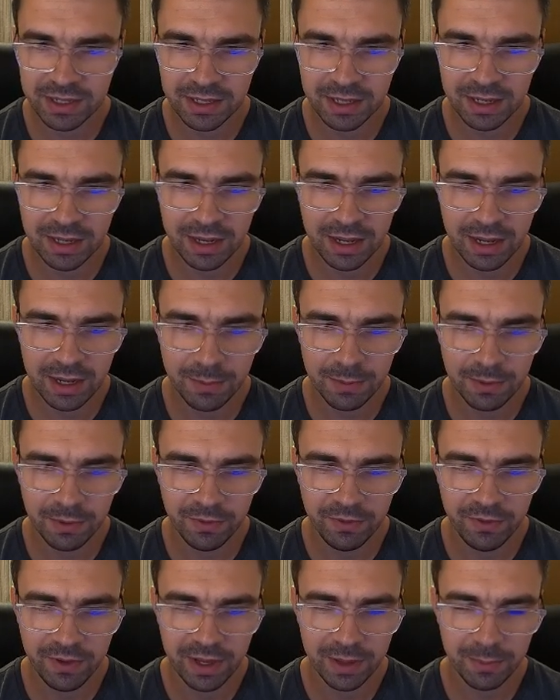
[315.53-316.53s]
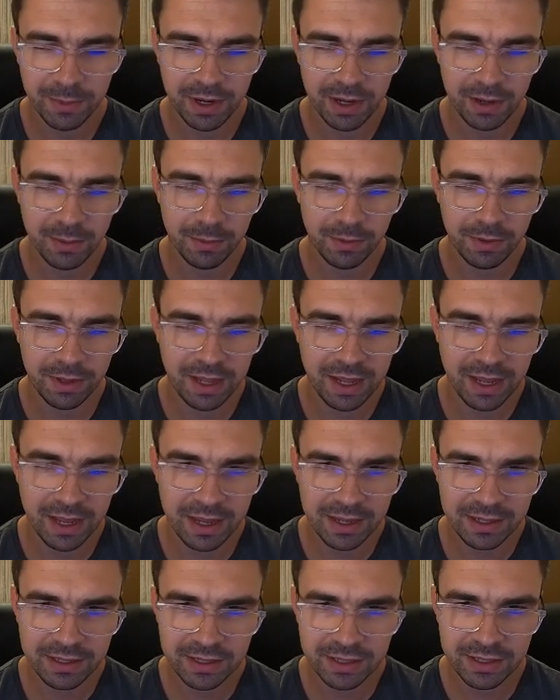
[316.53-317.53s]
enable VM enable
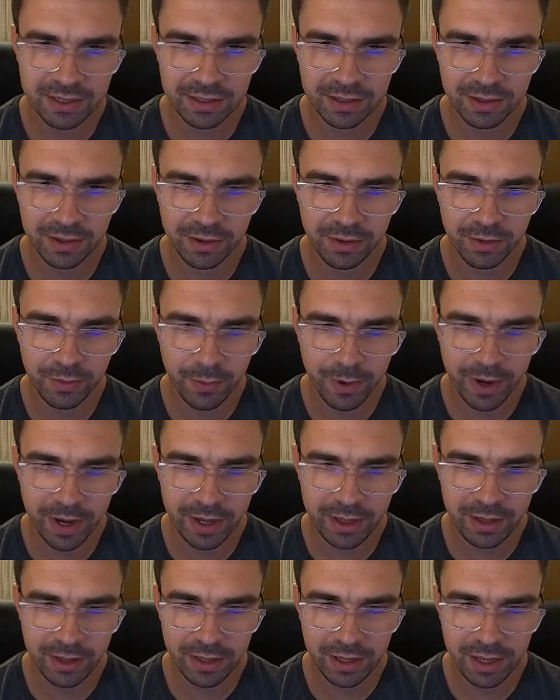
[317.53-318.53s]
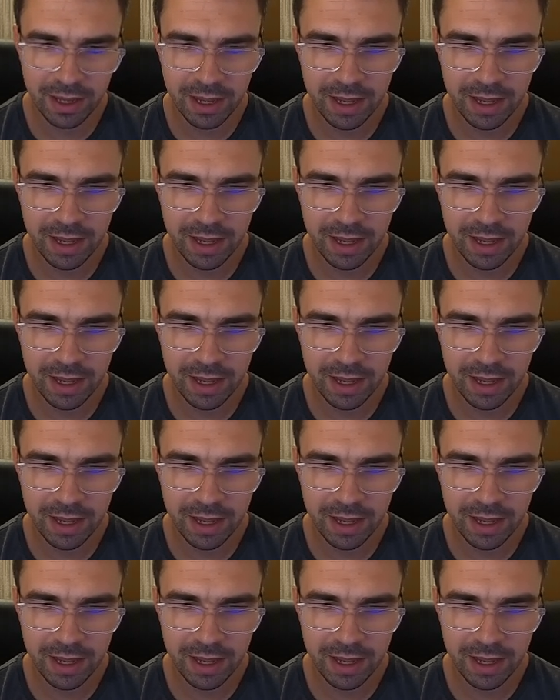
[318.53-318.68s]
yes, great.